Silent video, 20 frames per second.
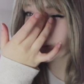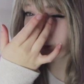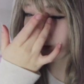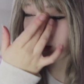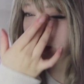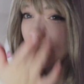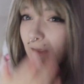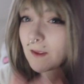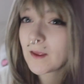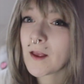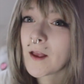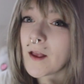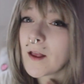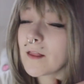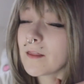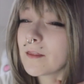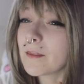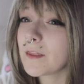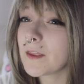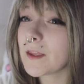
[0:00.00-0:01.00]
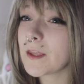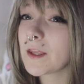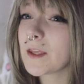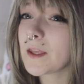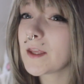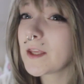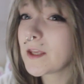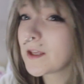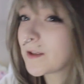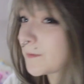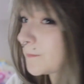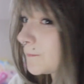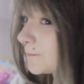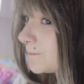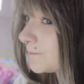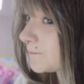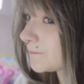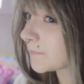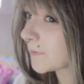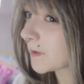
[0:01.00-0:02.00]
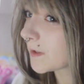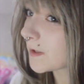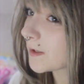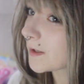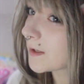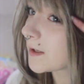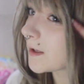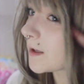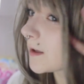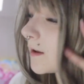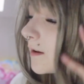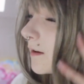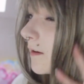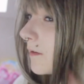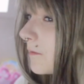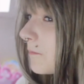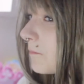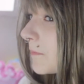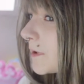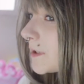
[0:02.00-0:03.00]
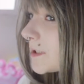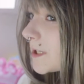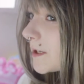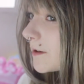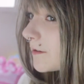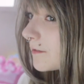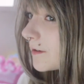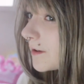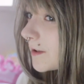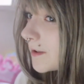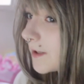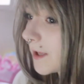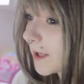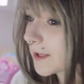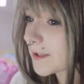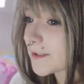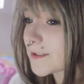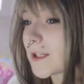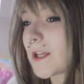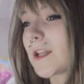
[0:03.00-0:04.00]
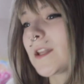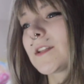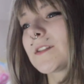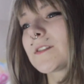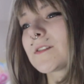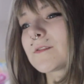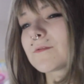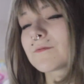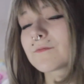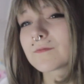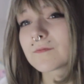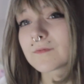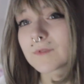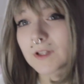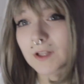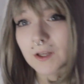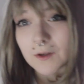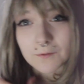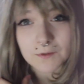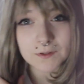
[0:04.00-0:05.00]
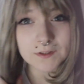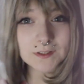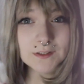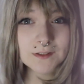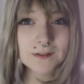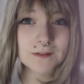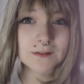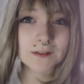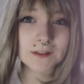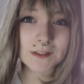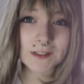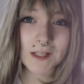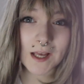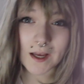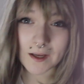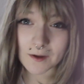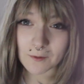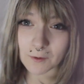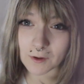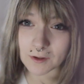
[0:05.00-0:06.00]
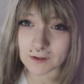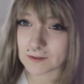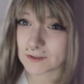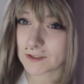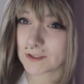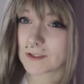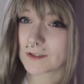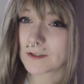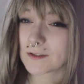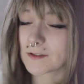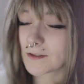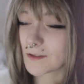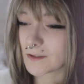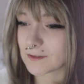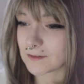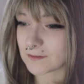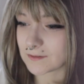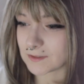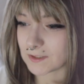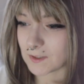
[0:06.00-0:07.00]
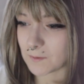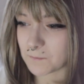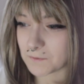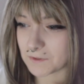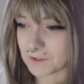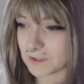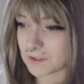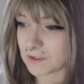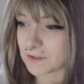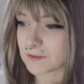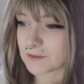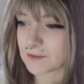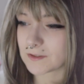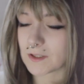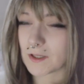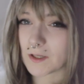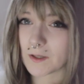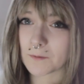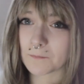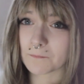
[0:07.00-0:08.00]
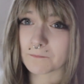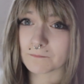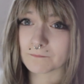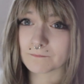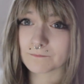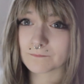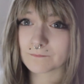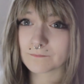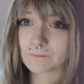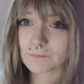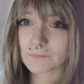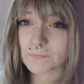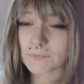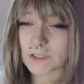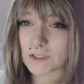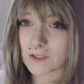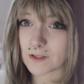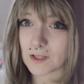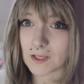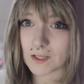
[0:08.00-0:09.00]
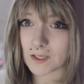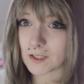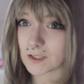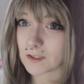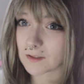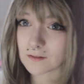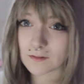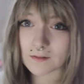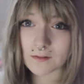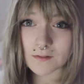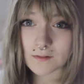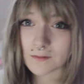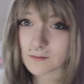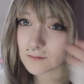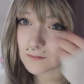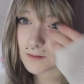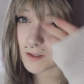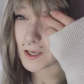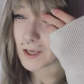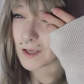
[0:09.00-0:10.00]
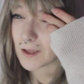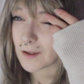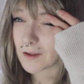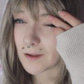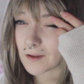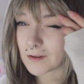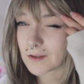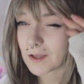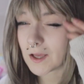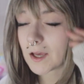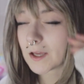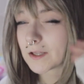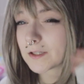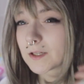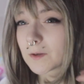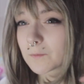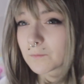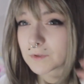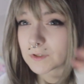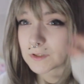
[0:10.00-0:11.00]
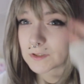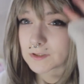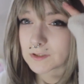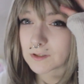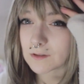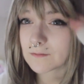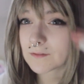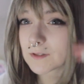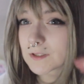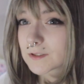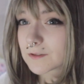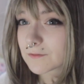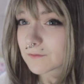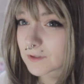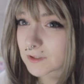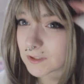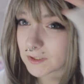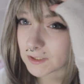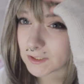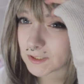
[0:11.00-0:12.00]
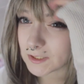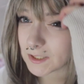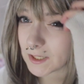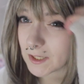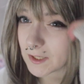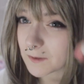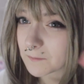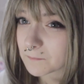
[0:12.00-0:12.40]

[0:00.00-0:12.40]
So yeah, the material, like I said, it's, you know, it's high quality. It's the Japanese synthetic high temperature stuff. It's really